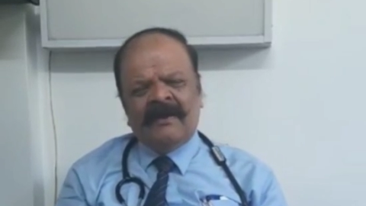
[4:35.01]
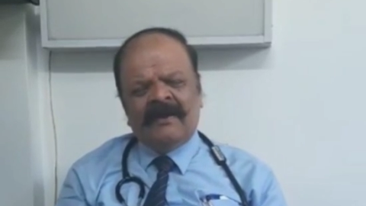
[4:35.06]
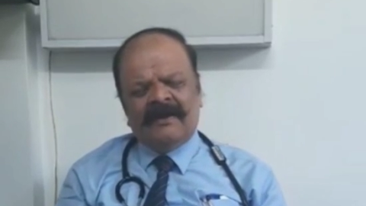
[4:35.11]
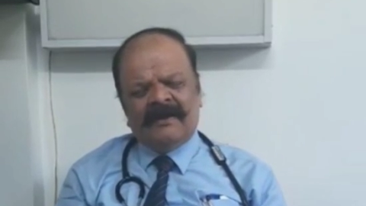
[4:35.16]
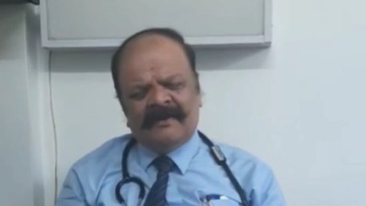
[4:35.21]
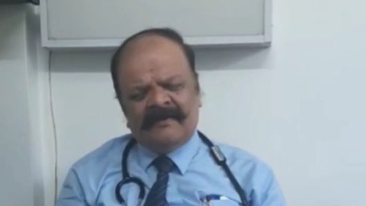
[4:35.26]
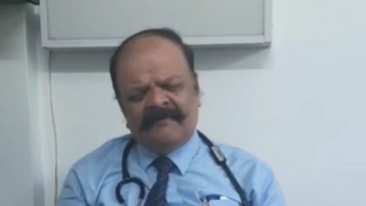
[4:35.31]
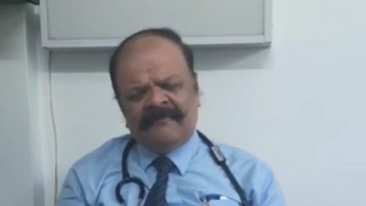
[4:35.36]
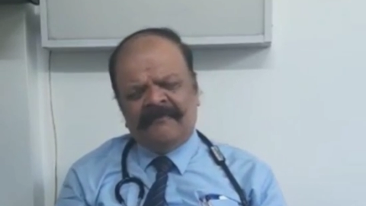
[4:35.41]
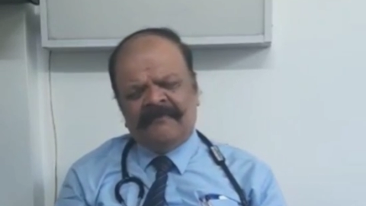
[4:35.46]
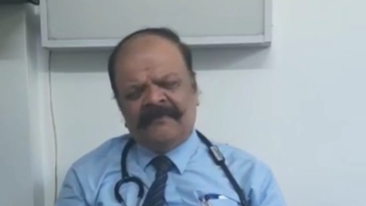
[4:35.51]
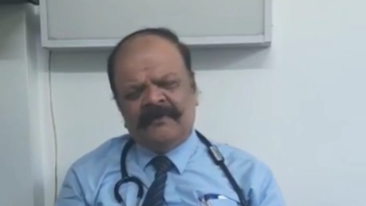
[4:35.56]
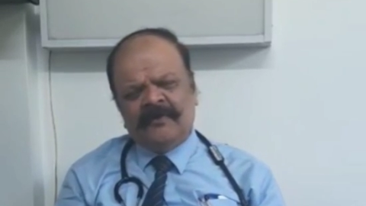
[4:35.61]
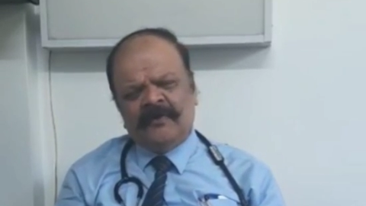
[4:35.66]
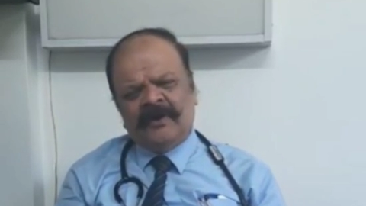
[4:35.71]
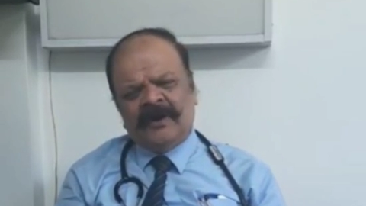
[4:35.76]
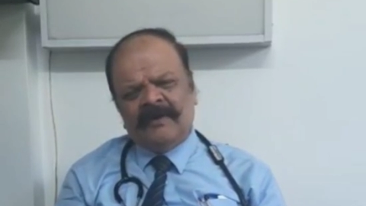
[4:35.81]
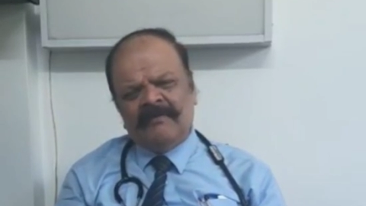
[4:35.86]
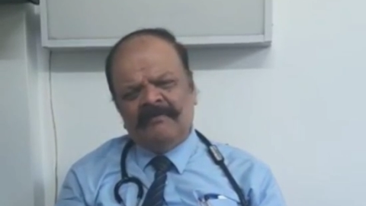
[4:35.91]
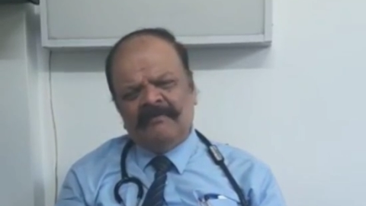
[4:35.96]
If you
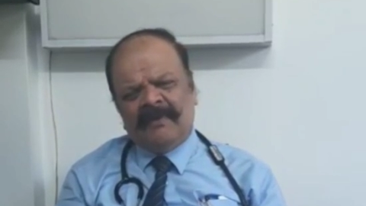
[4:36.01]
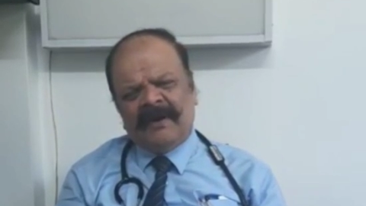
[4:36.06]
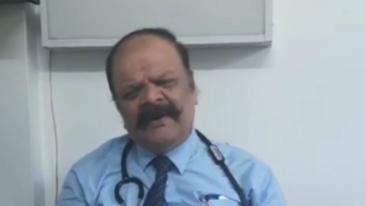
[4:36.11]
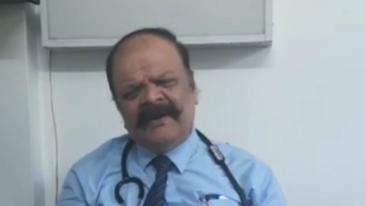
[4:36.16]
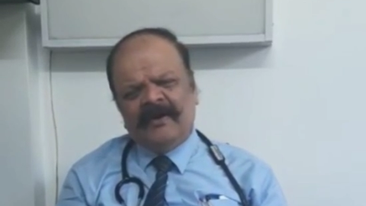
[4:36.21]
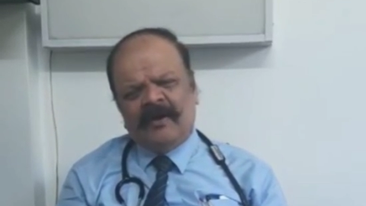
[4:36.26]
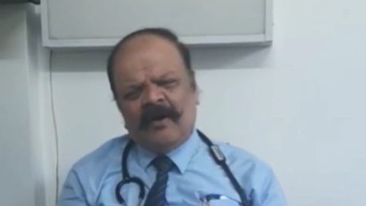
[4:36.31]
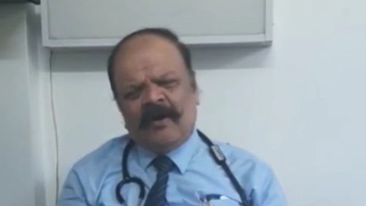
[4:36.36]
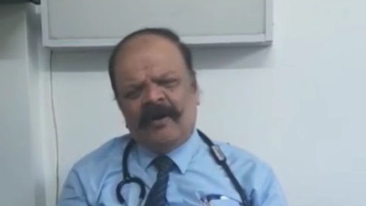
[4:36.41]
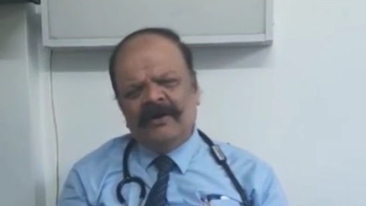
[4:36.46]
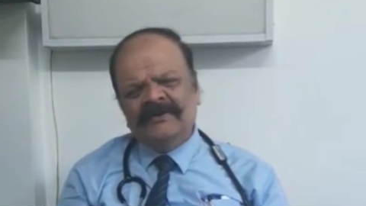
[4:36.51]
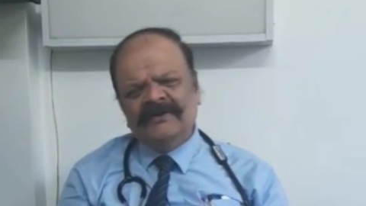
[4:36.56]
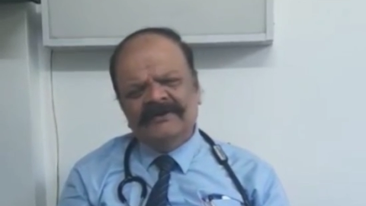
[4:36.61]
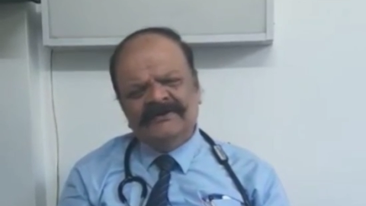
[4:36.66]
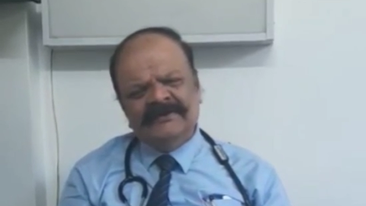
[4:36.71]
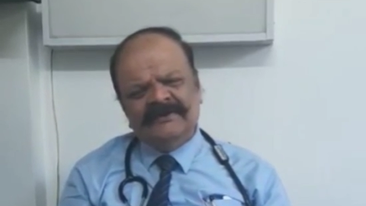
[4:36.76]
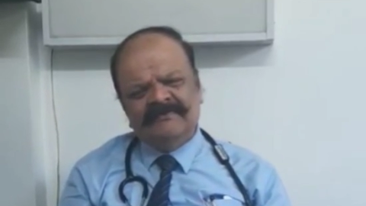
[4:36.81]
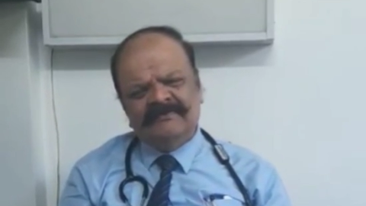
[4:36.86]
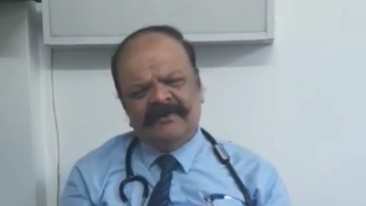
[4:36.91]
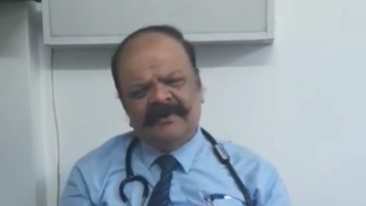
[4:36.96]
combine all this
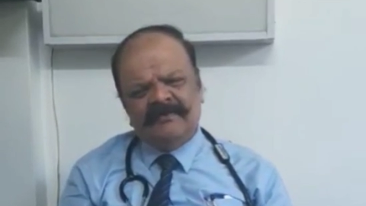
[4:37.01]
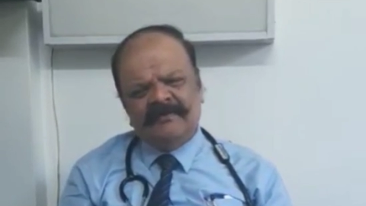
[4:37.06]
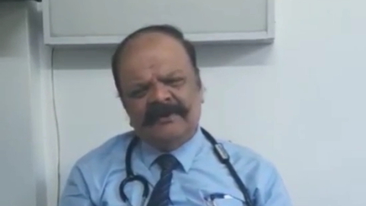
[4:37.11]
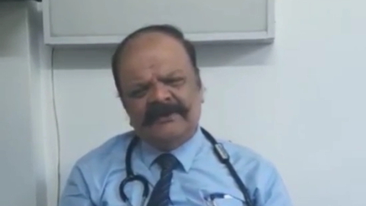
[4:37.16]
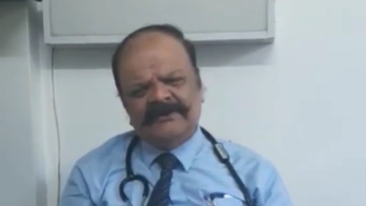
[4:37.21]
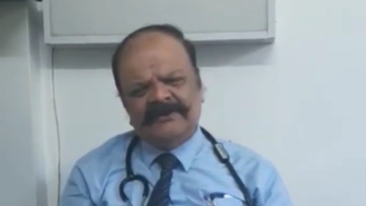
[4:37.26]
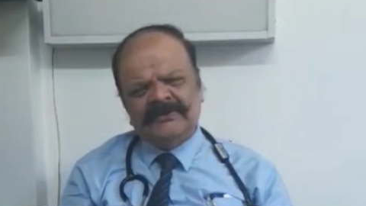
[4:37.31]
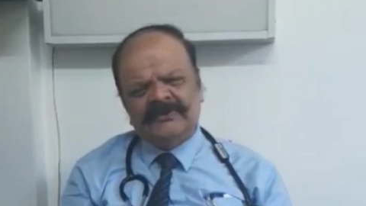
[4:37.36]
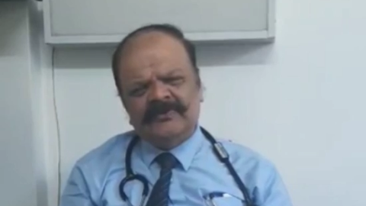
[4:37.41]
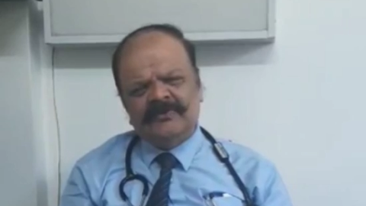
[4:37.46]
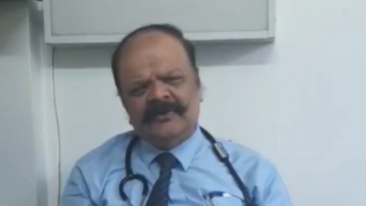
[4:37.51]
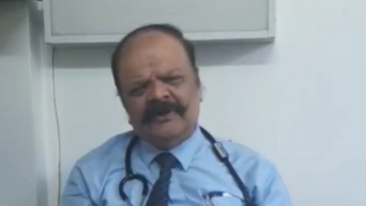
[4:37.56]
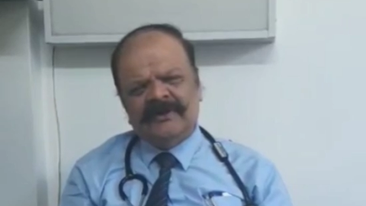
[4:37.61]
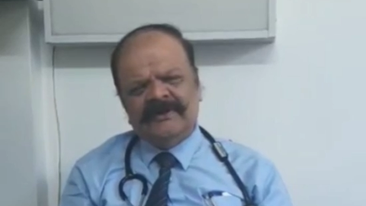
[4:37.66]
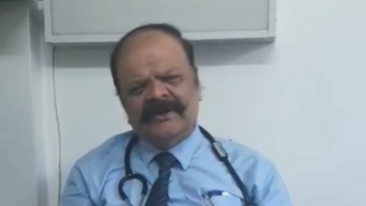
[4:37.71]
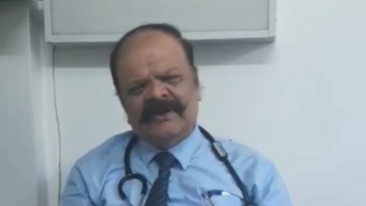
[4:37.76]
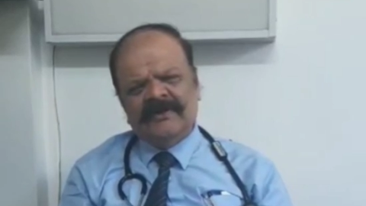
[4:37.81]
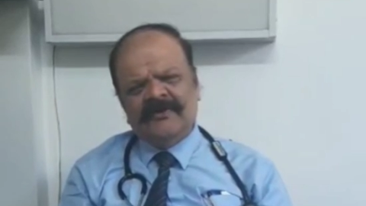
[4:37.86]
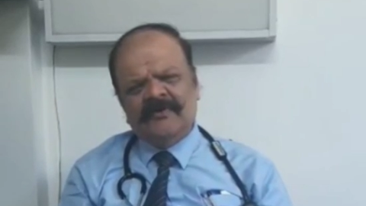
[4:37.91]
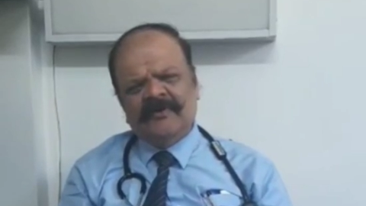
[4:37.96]
information
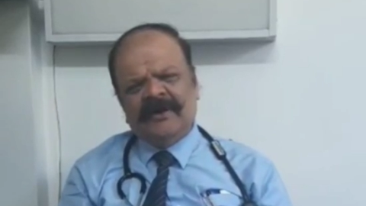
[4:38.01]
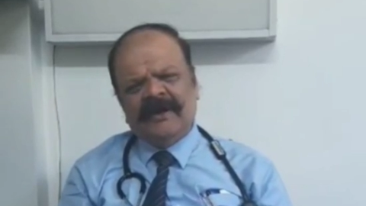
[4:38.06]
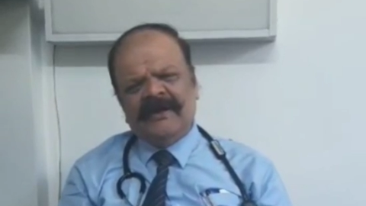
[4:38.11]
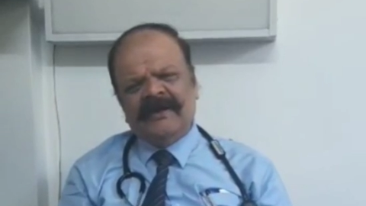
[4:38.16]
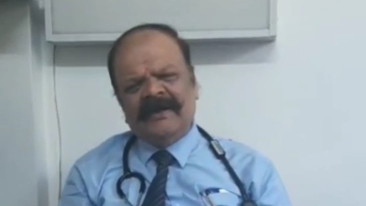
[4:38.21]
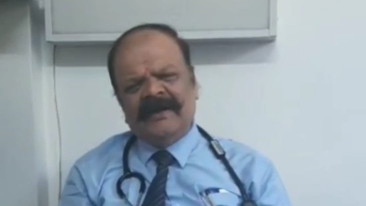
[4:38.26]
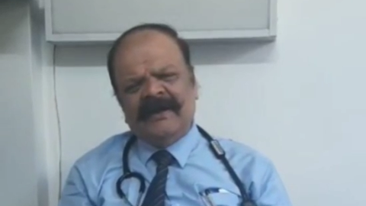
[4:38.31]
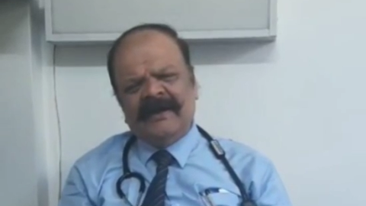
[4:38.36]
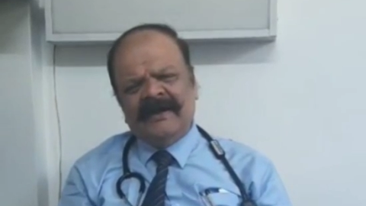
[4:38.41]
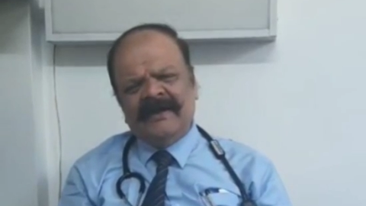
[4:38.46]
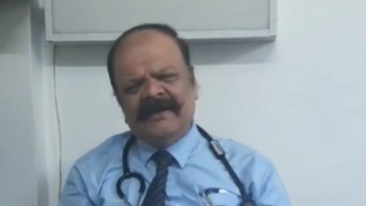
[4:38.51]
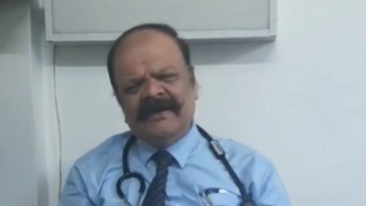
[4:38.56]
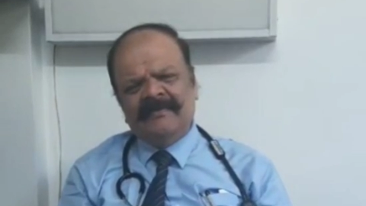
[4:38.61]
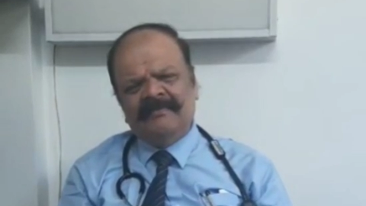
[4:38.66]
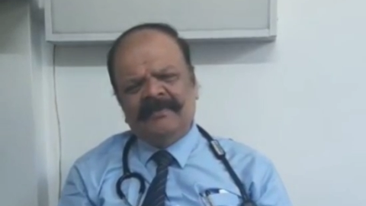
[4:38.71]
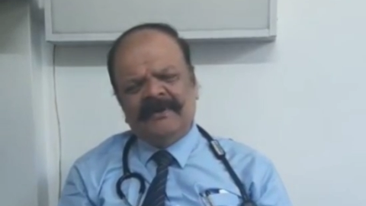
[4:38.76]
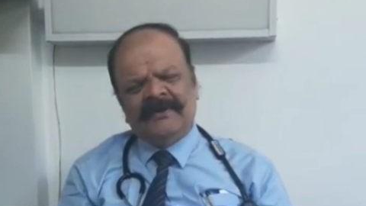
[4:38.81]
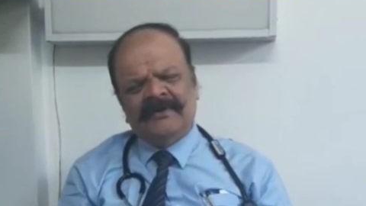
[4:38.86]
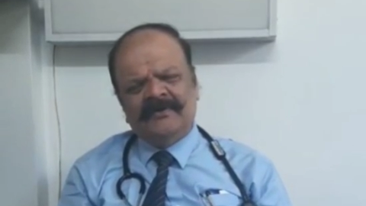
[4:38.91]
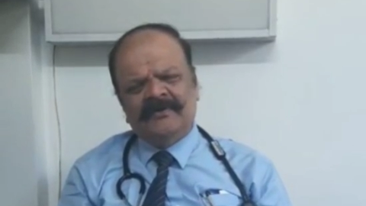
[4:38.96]
together, you can end
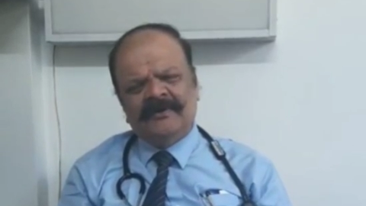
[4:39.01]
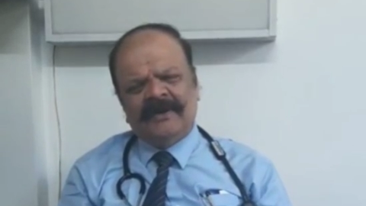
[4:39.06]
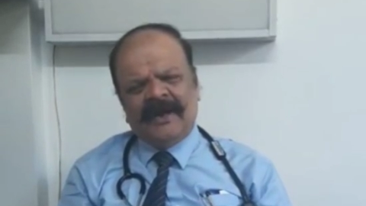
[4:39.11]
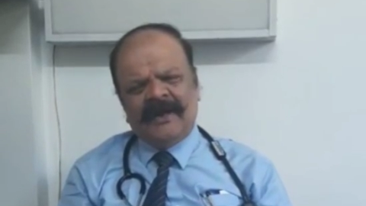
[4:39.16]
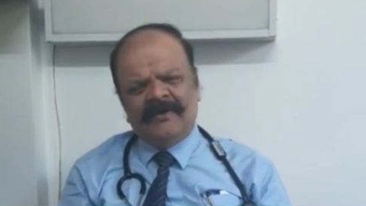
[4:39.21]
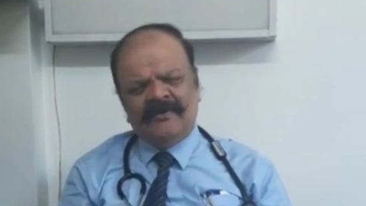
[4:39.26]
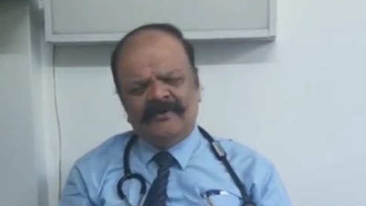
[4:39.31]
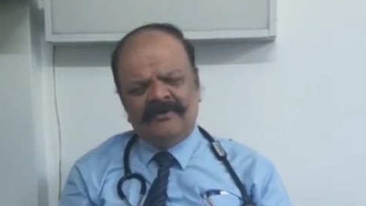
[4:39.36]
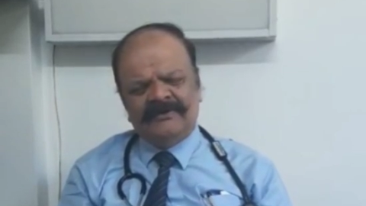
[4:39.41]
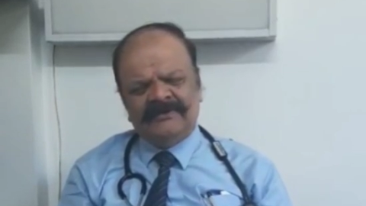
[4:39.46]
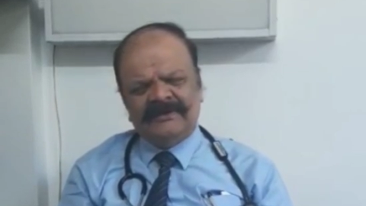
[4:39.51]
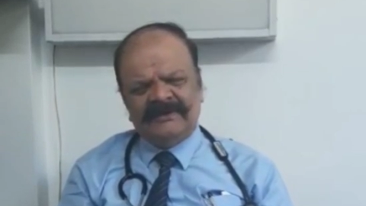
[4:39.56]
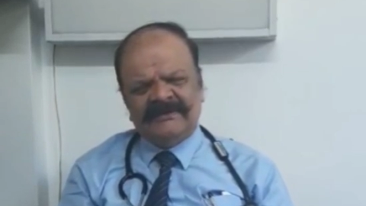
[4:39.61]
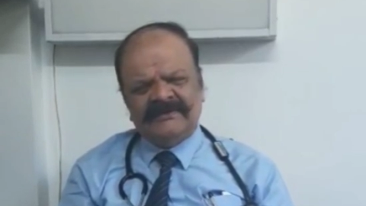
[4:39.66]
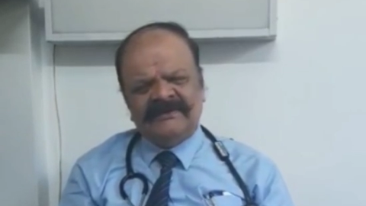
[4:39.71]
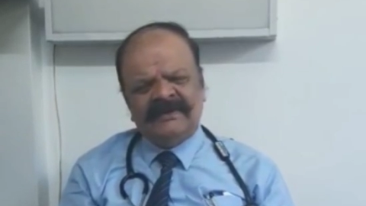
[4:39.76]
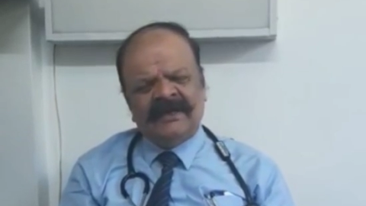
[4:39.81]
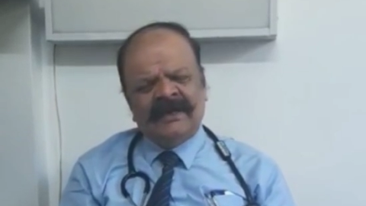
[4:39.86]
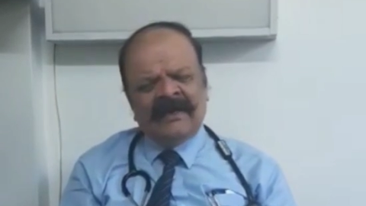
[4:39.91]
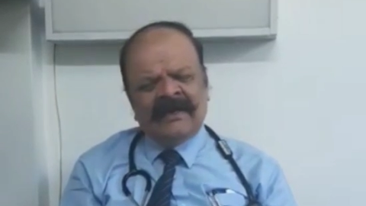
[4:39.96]
up into diagnosis.